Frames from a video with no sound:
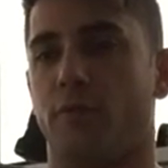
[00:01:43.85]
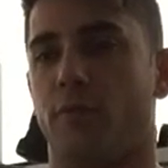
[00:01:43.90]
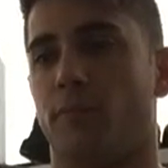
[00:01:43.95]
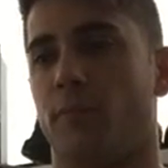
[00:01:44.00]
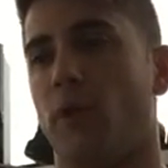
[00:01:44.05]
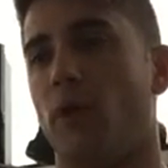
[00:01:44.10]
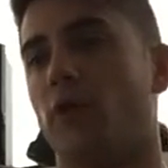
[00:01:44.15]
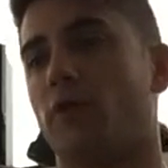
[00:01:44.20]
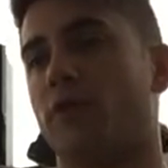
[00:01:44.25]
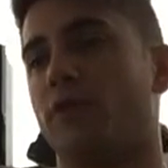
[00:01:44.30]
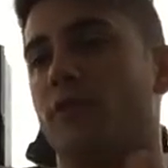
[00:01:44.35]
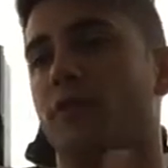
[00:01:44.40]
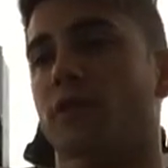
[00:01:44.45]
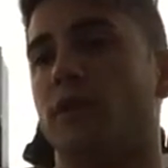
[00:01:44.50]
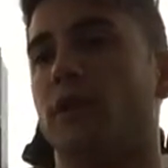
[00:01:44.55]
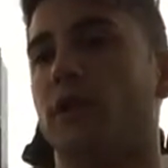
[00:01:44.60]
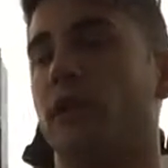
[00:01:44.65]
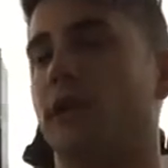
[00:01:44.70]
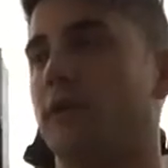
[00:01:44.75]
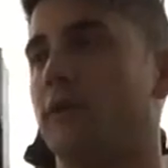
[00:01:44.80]
the bulk and the
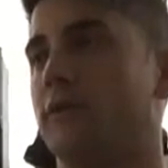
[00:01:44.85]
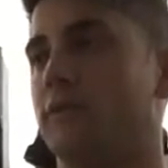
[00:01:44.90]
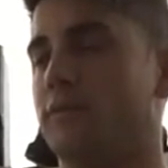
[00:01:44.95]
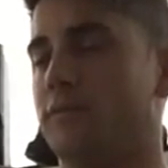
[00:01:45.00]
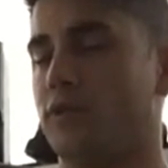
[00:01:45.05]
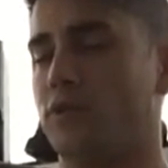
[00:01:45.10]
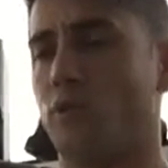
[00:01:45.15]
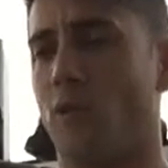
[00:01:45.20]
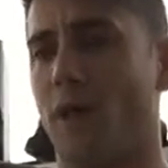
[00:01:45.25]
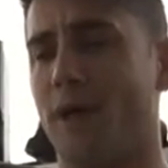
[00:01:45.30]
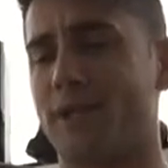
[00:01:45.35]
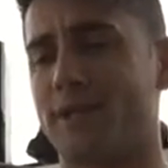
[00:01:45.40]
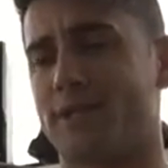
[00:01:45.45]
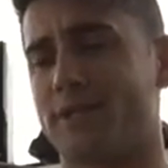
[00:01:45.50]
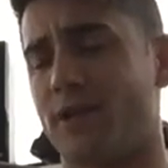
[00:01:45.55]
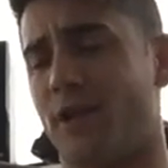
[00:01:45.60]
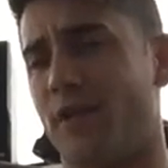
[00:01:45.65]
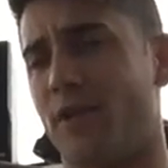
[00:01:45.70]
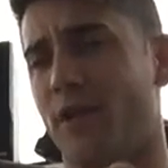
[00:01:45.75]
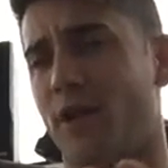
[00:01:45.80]
lean, you want to
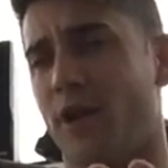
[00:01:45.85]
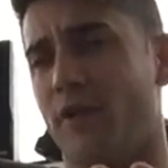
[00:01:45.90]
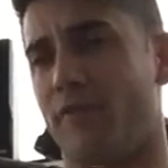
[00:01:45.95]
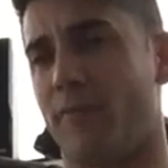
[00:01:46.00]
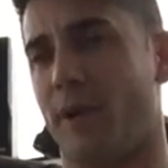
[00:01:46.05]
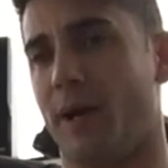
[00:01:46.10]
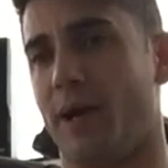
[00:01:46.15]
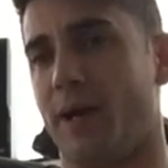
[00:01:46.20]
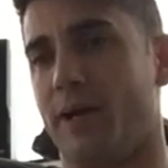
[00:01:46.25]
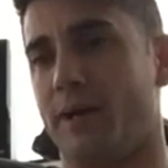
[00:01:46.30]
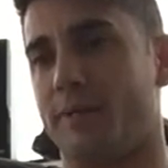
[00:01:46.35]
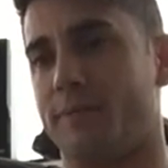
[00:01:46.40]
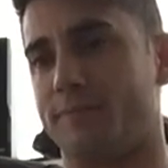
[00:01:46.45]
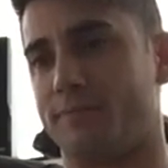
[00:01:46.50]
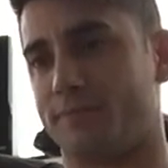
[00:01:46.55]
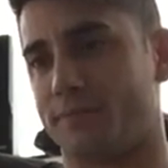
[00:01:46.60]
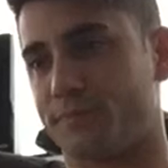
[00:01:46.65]
start off by,